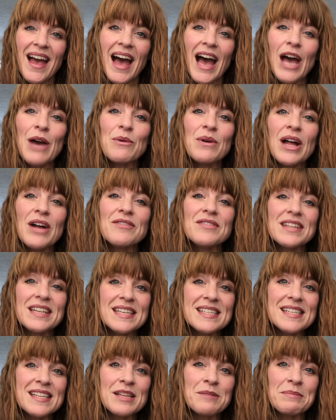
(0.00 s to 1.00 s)
I will have
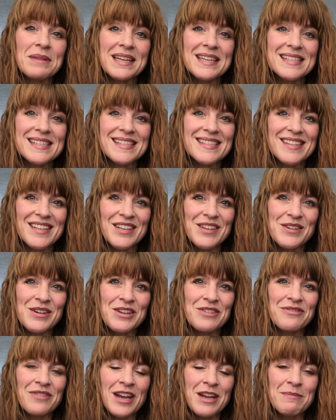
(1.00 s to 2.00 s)
links to the places that you
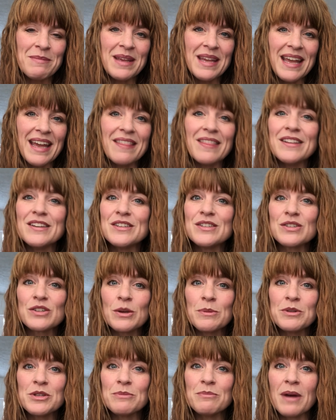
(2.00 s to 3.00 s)
can find me in the
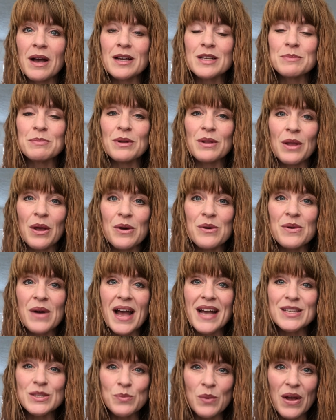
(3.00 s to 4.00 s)
description box below,
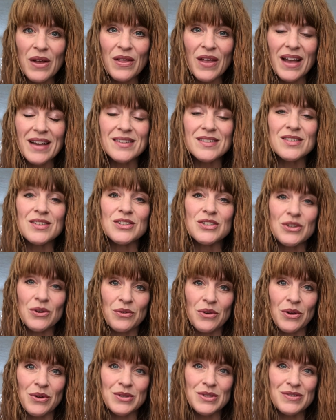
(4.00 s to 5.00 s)
as well as the show
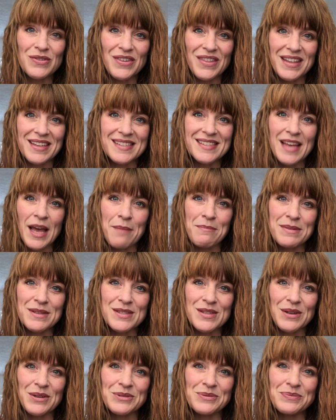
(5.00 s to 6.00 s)
notes for this
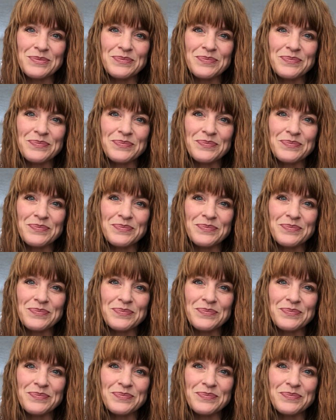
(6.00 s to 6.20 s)
episode.